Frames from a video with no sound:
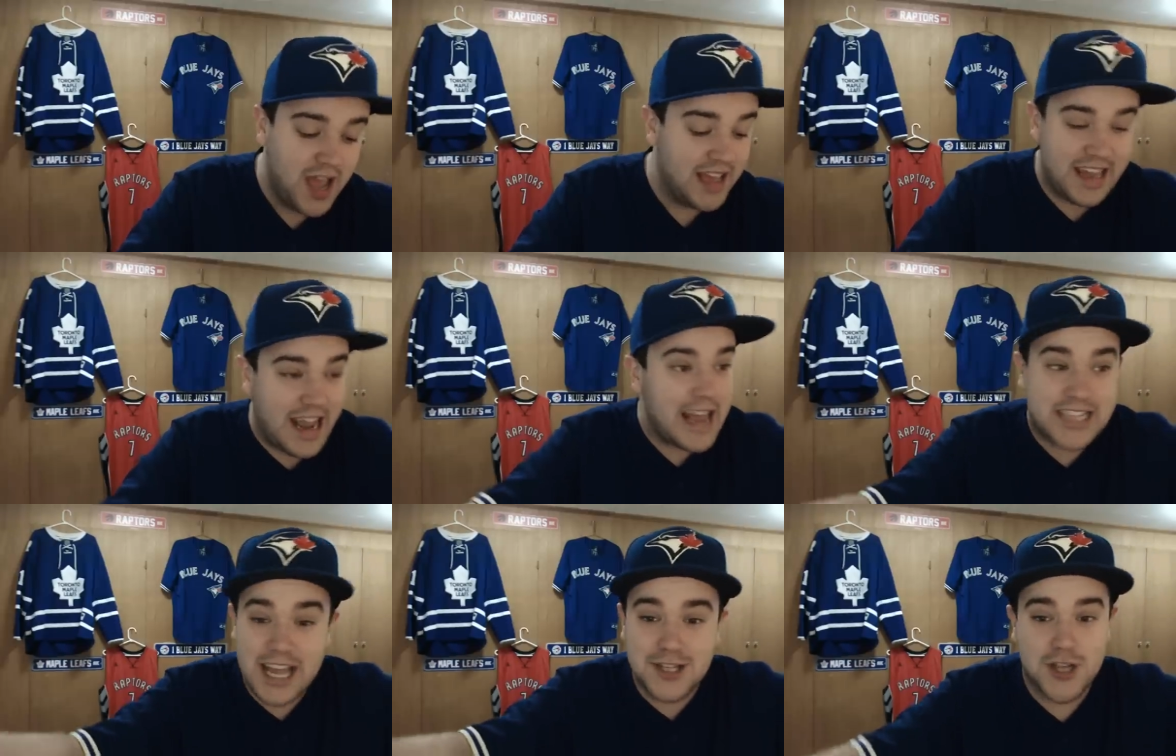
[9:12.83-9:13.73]
And the guy's
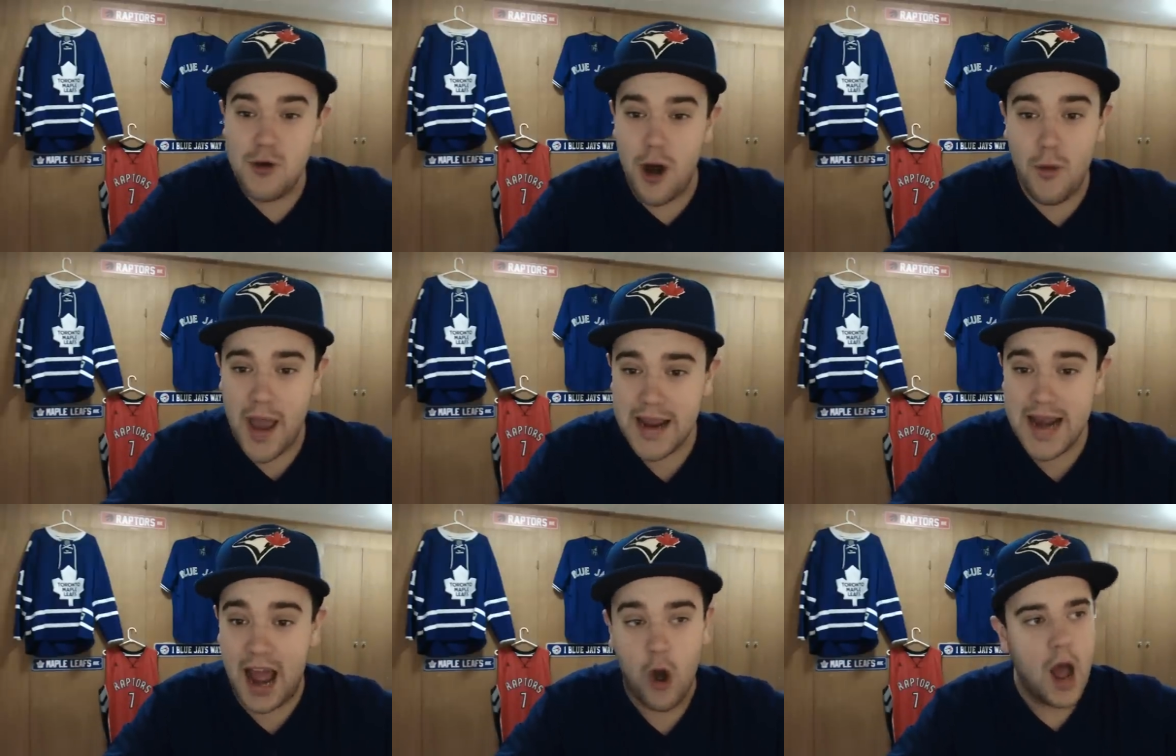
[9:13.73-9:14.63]
hitting 208
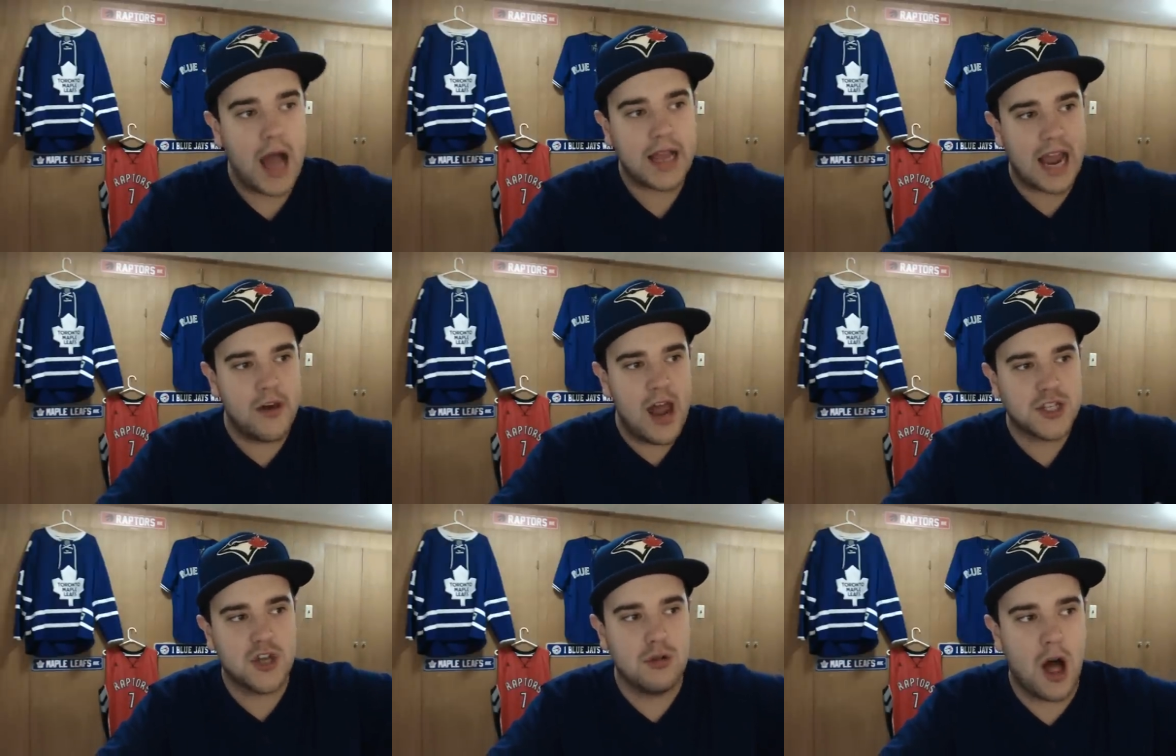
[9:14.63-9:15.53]
now. A guy that not too